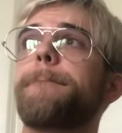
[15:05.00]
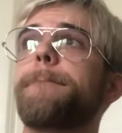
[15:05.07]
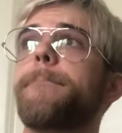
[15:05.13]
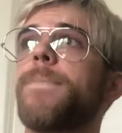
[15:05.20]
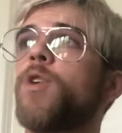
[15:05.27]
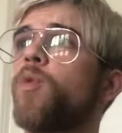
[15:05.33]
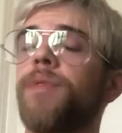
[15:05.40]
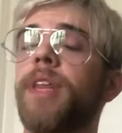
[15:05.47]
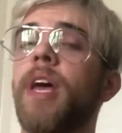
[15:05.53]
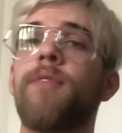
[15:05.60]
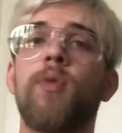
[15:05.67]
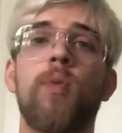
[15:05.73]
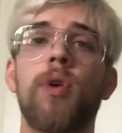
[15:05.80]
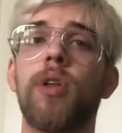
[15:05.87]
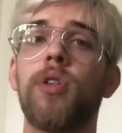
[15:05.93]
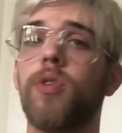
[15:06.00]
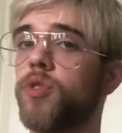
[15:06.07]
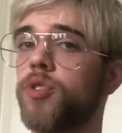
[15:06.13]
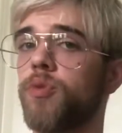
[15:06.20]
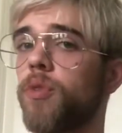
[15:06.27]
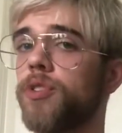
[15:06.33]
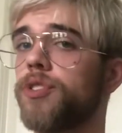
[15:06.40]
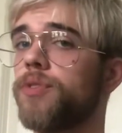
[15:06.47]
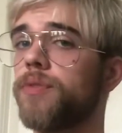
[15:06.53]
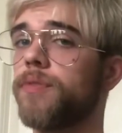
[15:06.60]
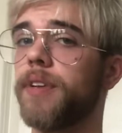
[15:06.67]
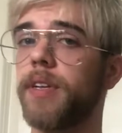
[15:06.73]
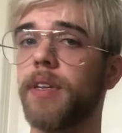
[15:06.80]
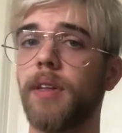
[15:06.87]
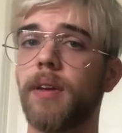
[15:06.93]
you will never want to lose once you
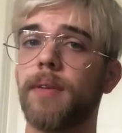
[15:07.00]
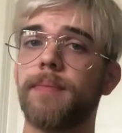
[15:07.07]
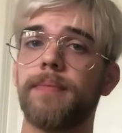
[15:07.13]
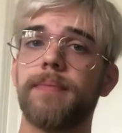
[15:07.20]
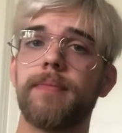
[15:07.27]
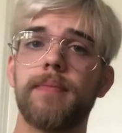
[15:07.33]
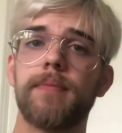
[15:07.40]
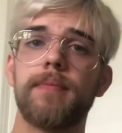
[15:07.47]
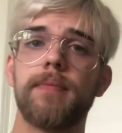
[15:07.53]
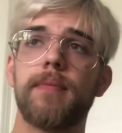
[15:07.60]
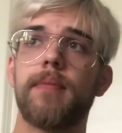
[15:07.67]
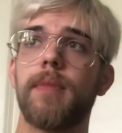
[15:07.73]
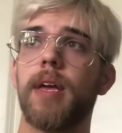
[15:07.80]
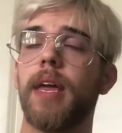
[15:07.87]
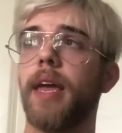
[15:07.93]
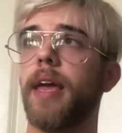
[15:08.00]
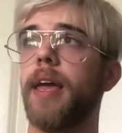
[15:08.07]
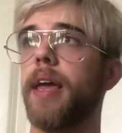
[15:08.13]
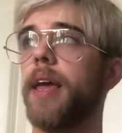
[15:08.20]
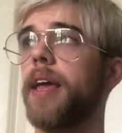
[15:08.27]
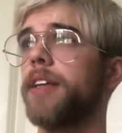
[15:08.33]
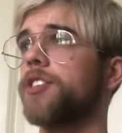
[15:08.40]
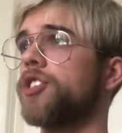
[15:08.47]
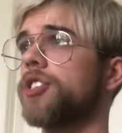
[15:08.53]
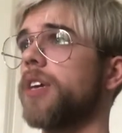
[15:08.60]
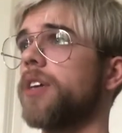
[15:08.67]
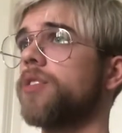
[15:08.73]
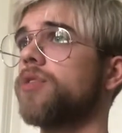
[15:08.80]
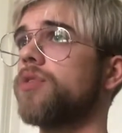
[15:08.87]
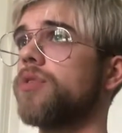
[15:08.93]
feel it. It's just
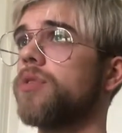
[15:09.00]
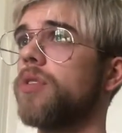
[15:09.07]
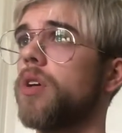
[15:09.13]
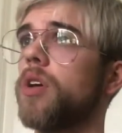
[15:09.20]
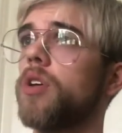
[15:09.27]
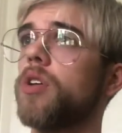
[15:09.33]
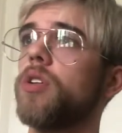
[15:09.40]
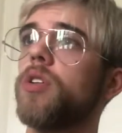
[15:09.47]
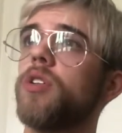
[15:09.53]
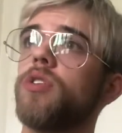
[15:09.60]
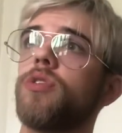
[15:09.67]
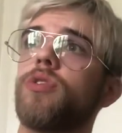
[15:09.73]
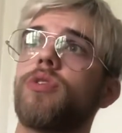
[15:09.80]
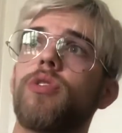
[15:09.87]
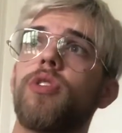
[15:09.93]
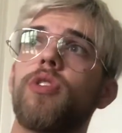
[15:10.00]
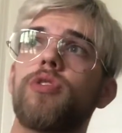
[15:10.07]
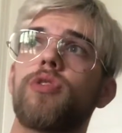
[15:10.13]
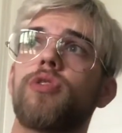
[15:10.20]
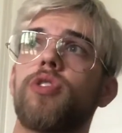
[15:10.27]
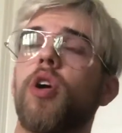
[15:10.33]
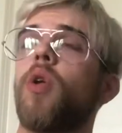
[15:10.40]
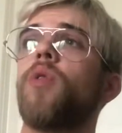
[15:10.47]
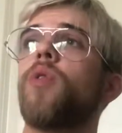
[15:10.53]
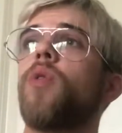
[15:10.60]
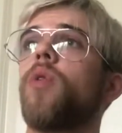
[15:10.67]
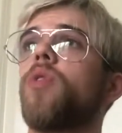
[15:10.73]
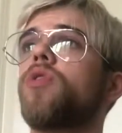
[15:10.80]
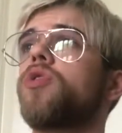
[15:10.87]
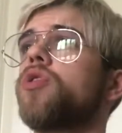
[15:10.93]
like
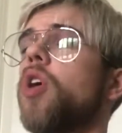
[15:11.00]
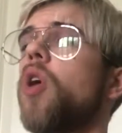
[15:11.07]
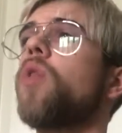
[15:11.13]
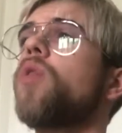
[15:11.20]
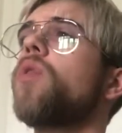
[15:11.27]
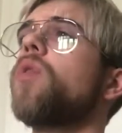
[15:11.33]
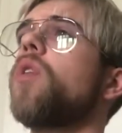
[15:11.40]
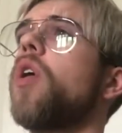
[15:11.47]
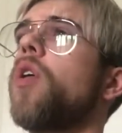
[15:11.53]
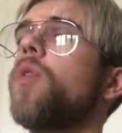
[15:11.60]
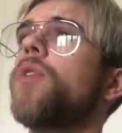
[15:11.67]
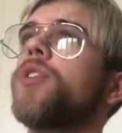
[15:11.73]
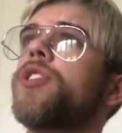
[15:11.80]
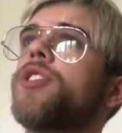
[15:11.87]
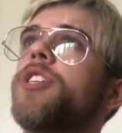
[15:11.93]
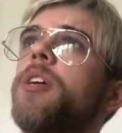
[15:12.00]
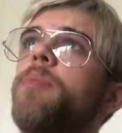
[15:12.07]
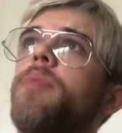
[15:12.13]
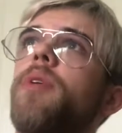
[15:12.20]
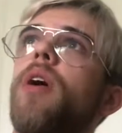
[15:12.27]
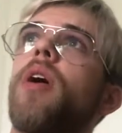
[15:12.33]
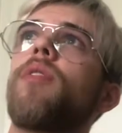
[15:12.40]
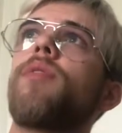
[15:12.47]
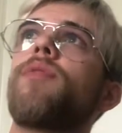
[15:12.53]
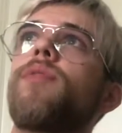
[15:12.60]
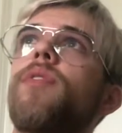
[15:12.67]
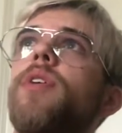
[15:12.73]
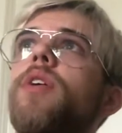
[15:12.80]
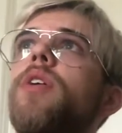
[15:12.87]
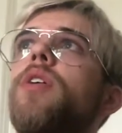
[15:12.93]
total ownership of
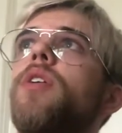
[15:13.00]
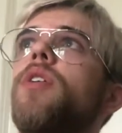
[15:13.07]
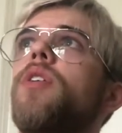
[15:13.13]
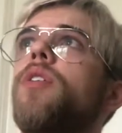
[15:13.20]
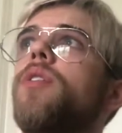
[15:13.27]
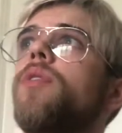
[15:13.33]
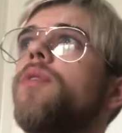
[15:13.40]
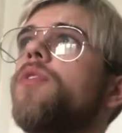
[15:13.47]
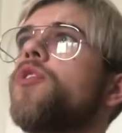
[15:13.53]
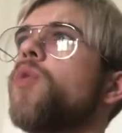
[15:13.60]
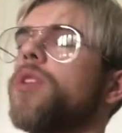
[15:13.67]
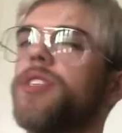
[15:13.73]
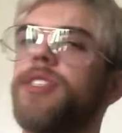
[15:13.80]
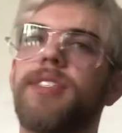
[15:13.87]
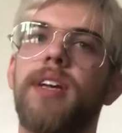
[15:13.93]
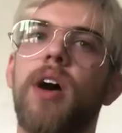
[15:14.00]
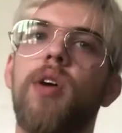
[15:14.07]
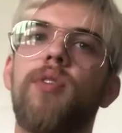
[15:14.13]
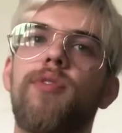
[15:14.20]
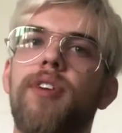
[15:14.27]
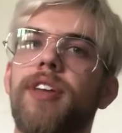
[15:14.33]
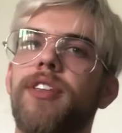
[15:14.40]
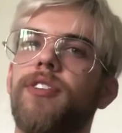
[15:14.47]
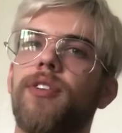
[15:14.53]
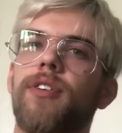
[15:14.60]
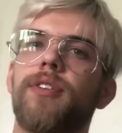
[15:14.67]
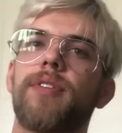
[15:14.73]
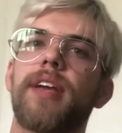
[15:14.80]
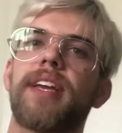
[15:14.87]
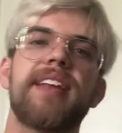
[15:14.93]
yourself and
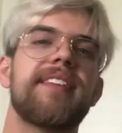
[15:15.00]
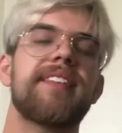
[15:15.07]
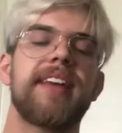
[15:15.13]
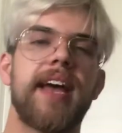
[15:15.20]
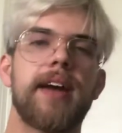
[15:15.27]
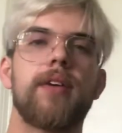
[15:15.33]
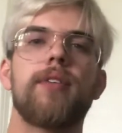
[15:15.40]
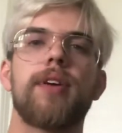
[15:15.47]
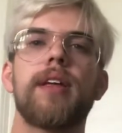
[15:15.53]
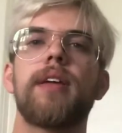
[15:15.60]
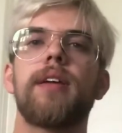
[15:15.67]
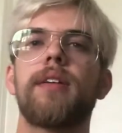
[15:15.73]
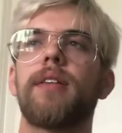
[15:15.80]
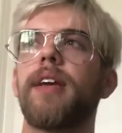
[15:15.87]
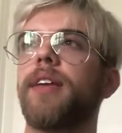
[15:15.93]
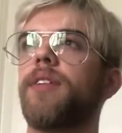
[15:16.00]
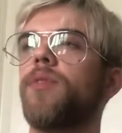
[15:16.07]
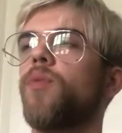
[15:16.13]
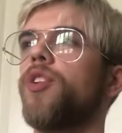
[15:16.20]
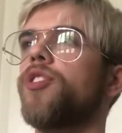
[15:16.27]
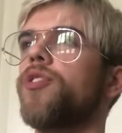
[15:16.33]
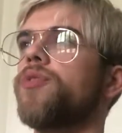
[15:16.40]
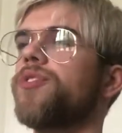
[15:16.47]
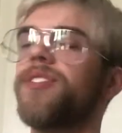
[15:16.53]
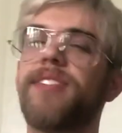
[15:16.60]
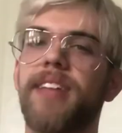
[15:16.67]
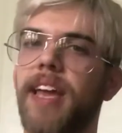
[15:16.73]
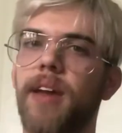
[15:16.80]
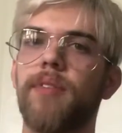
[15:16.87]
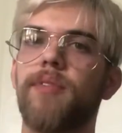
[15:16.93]
your like integrity, like what you
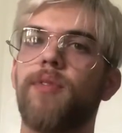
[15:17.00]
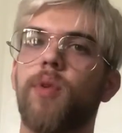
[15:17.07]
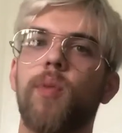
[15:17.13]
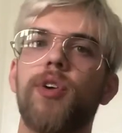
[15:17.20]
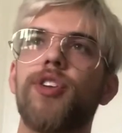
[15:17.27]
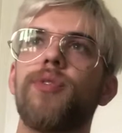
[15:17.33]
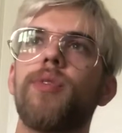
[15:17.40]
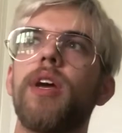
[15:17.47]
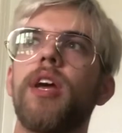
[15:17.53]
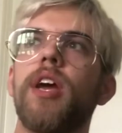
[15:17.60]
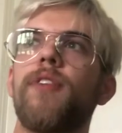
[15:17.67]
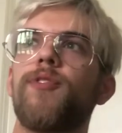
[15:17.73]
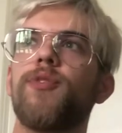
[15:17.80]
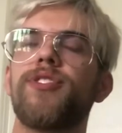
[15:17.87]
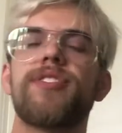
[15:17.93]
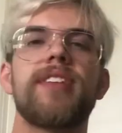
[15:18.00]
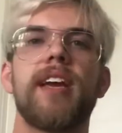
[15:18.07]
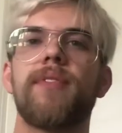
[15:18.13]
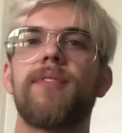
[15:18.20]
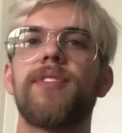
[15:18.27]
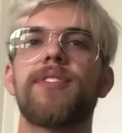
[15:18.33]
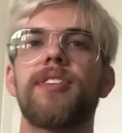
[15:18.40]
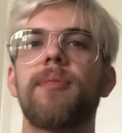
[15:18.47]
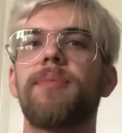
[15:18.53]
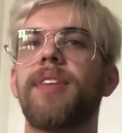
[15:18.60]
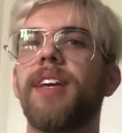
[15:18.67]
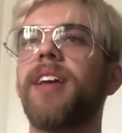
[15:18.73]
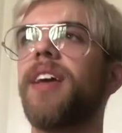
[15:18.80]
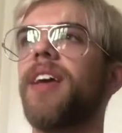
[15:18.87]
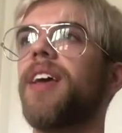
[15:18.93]
stand for. If you stand for
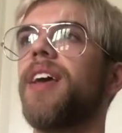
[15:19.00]
something,